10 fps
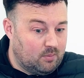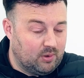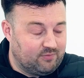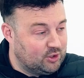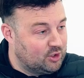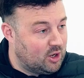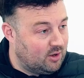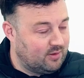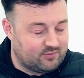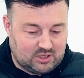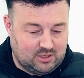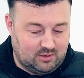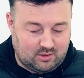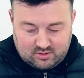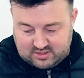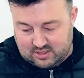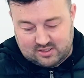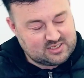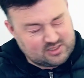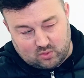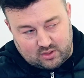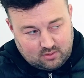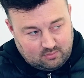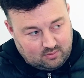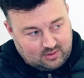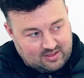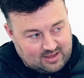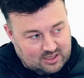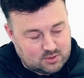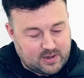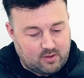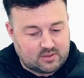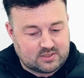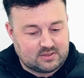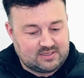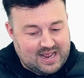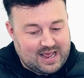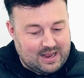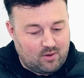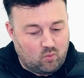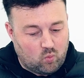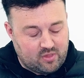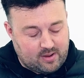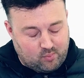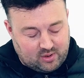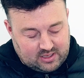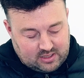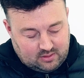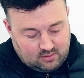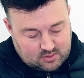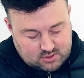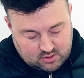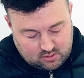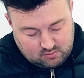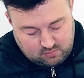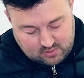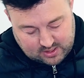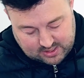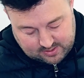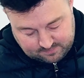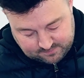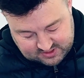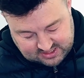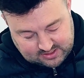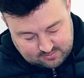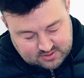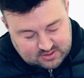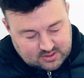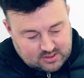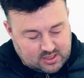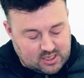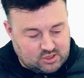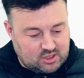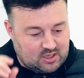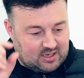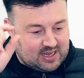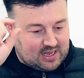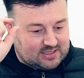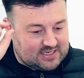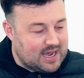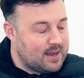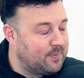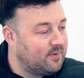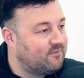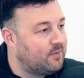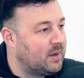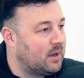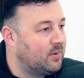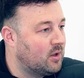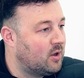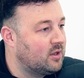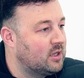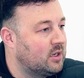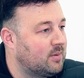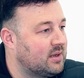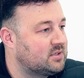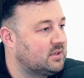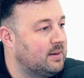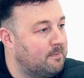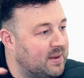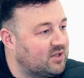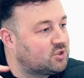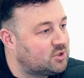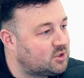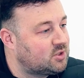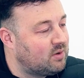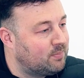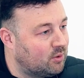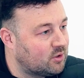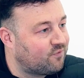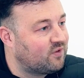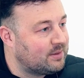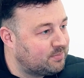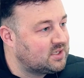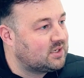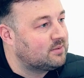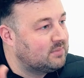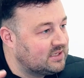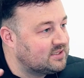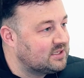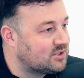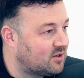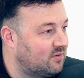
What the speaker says: But if you're not, obviously you can't say, you still want to get that experience. Now, what they're bringing to Teams is you're going to get a tab for Power BI, and you're going to be able to embed certain reports for that particular meeting inside